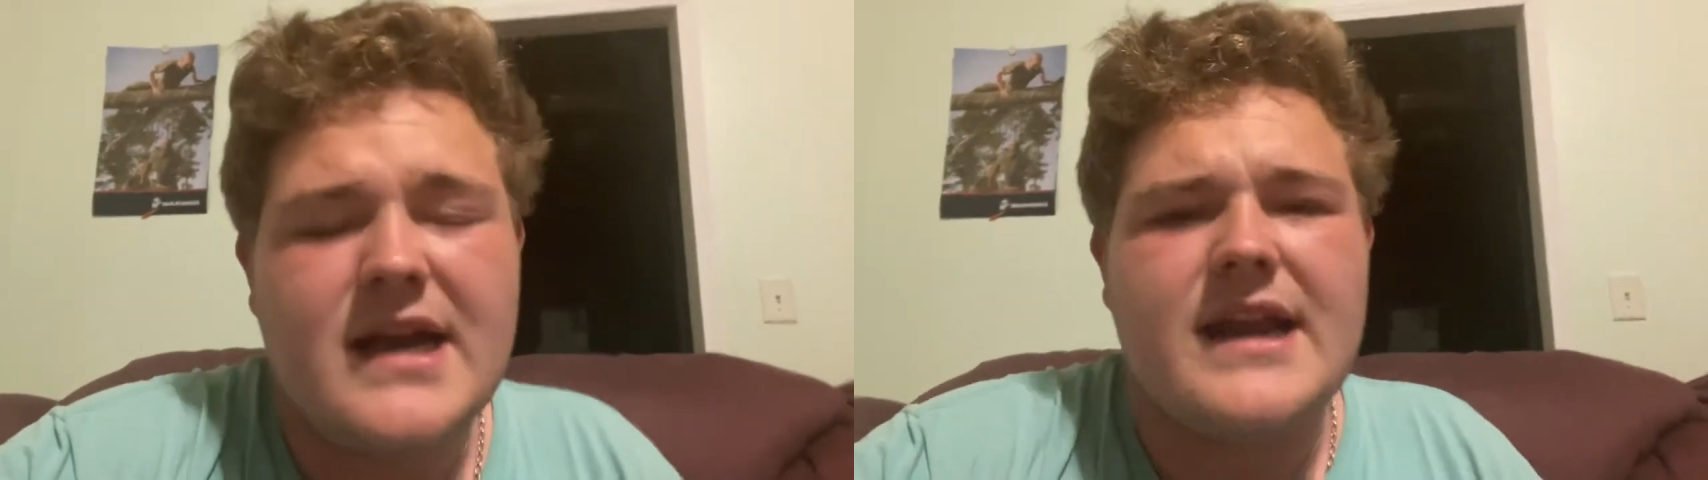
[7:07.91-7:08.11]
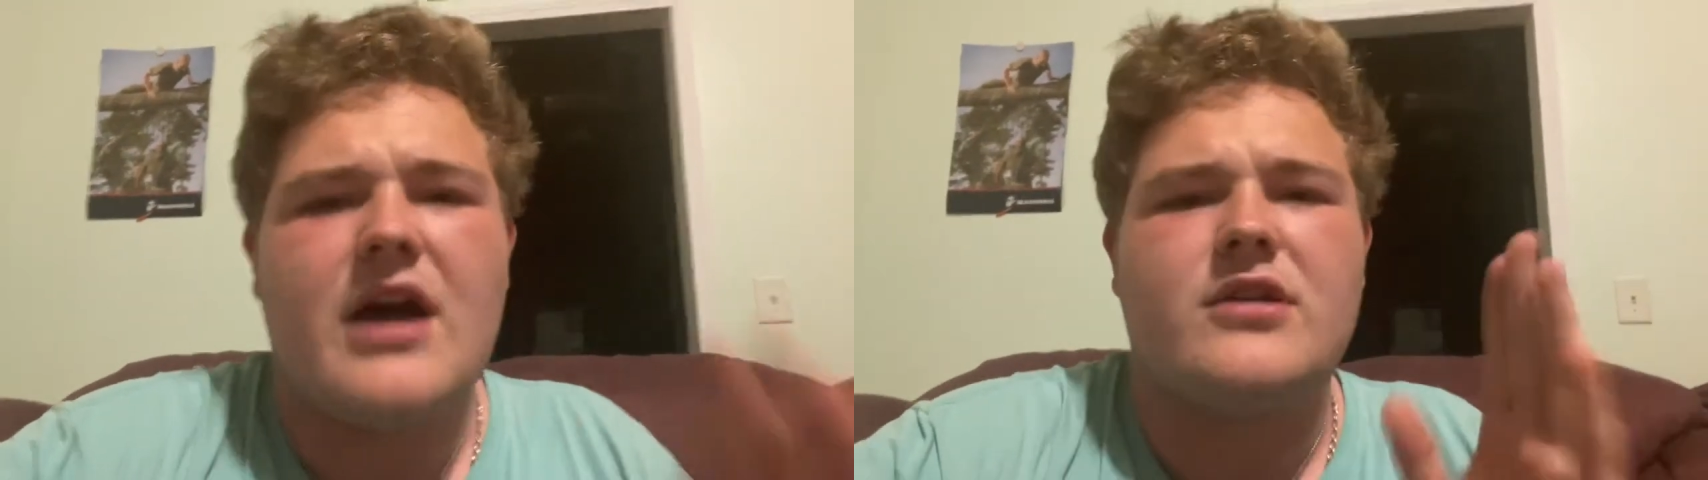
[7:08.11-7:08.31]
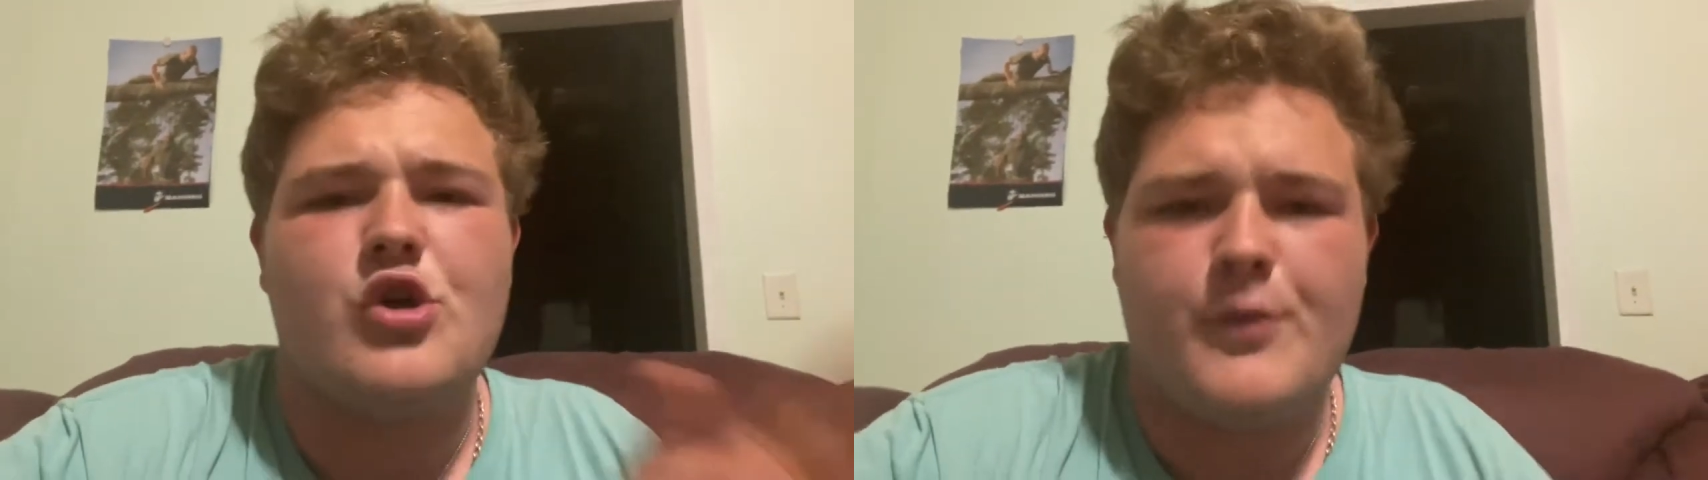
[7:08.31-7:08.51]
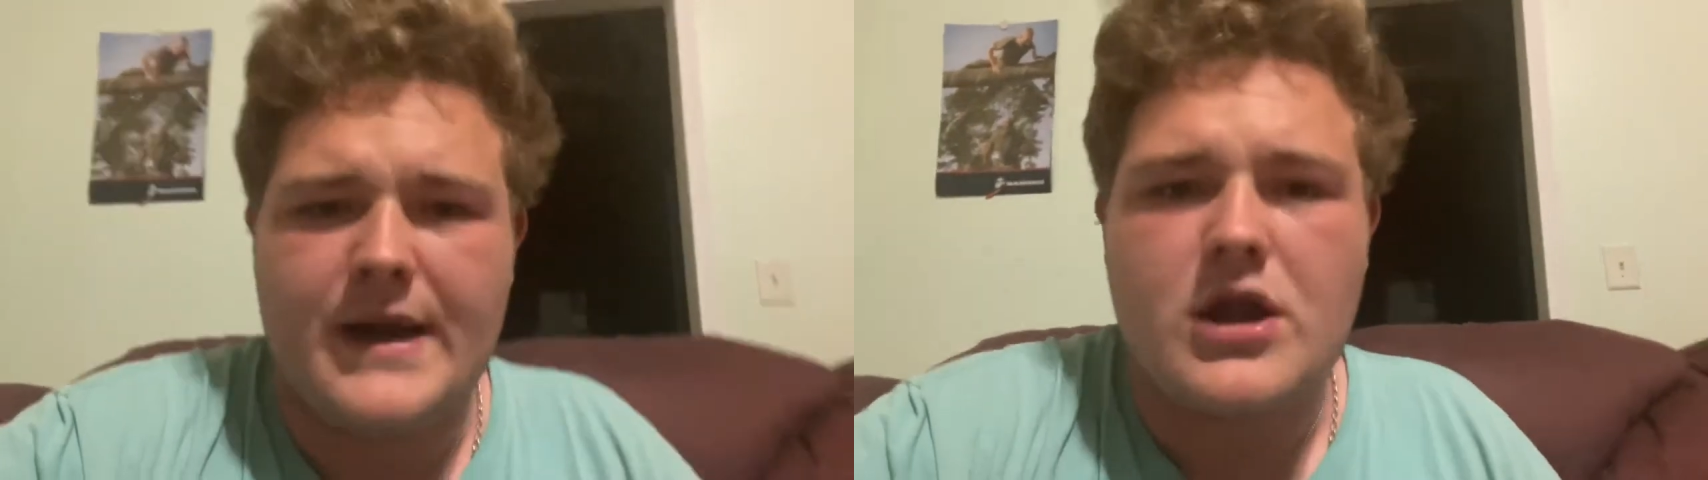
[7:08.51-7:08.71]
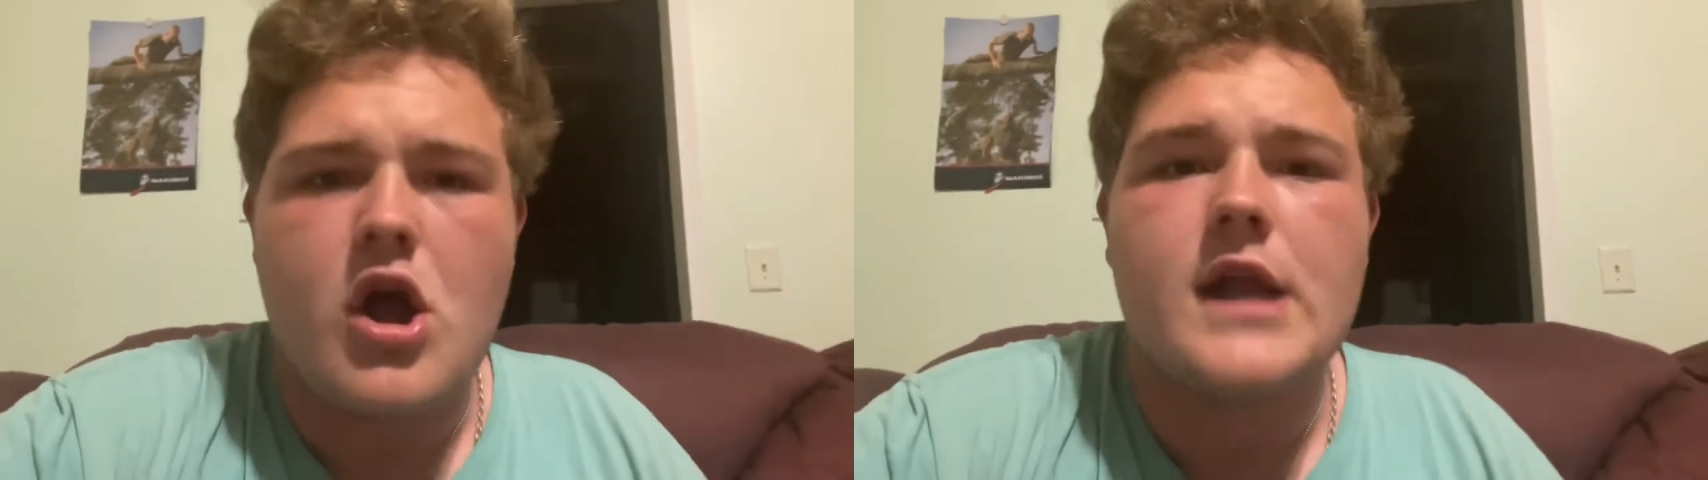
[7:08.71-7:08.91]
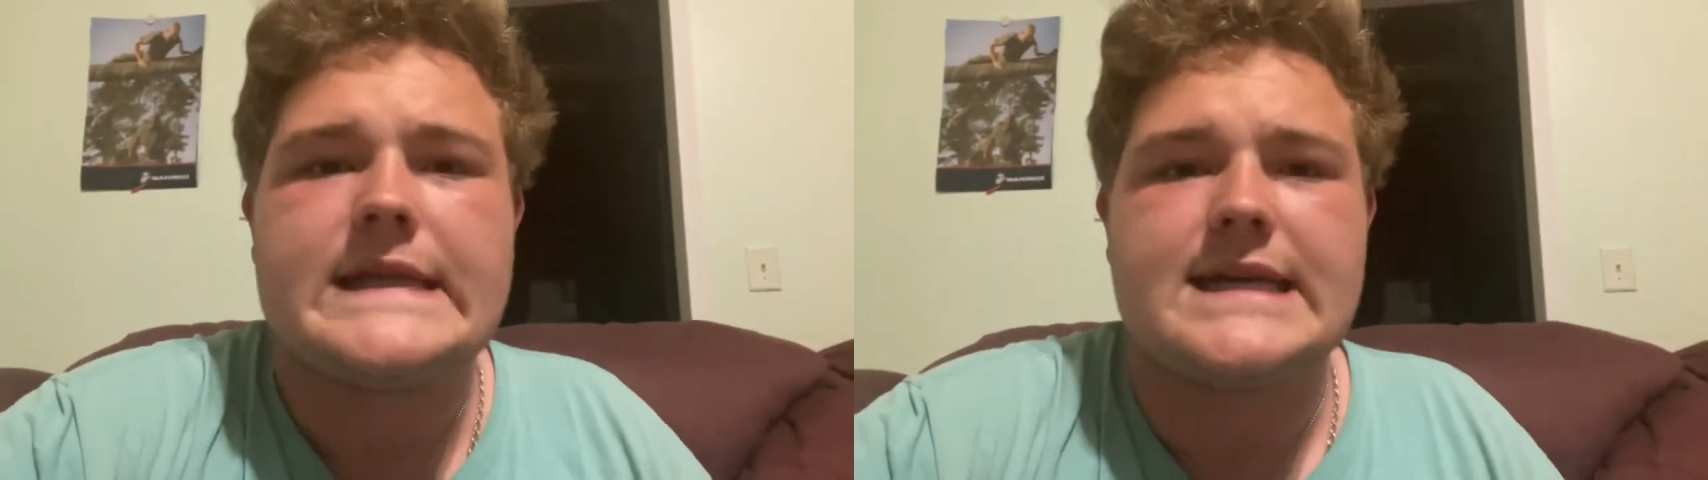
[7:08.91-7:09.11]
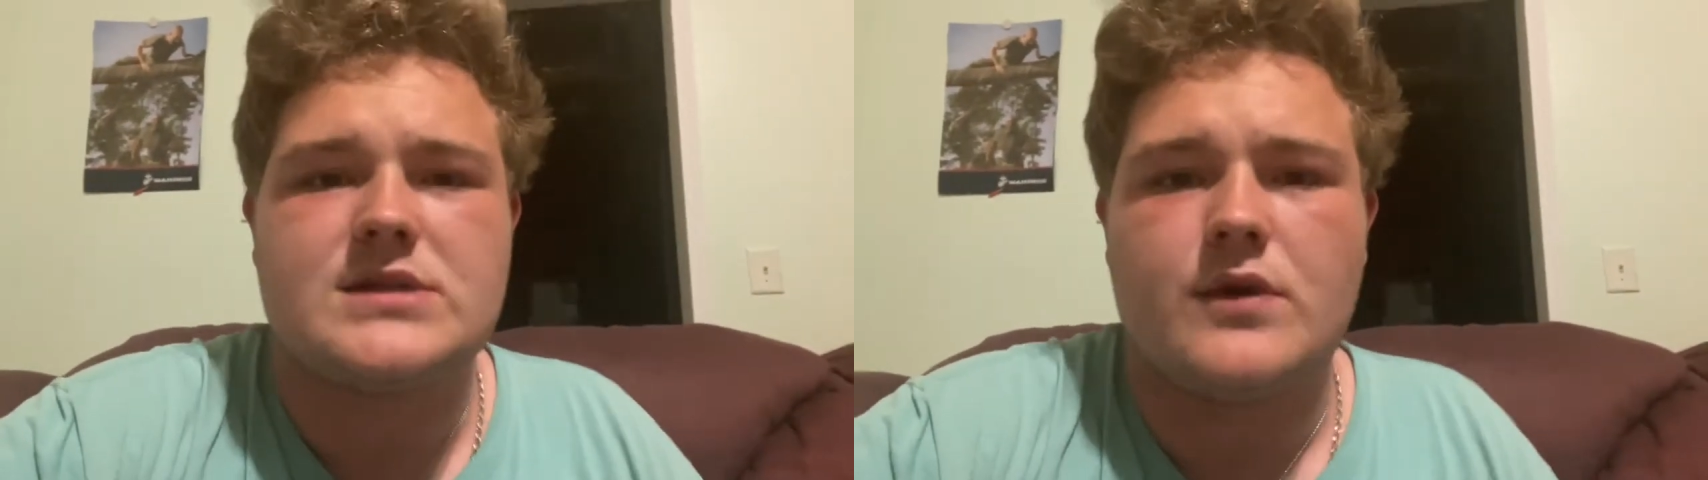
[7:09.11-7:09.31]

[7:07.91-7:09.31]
Now, a little bit of context